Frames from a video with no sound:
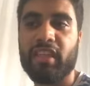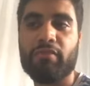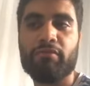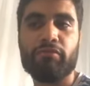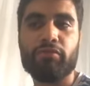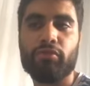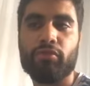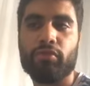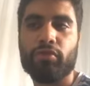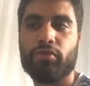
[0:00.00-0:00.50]
some
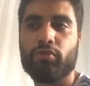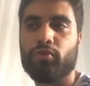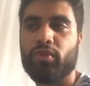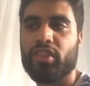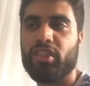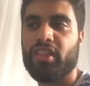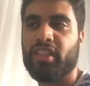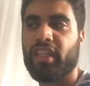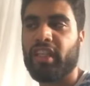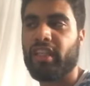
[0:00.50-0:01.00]
food which
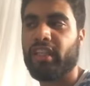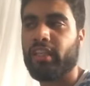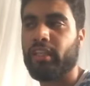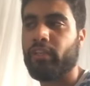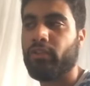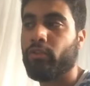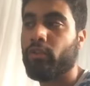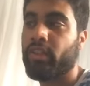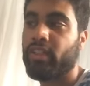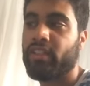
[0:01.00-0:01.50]

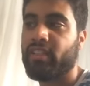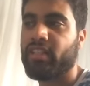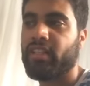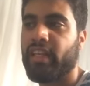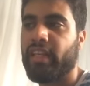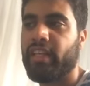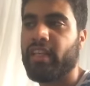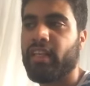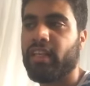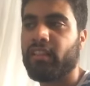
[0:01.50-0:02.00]
you can
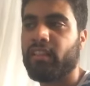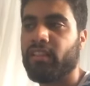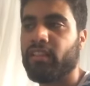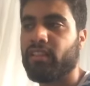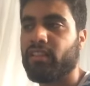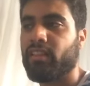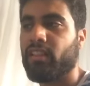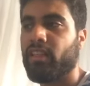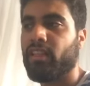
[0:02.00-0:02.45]
say that is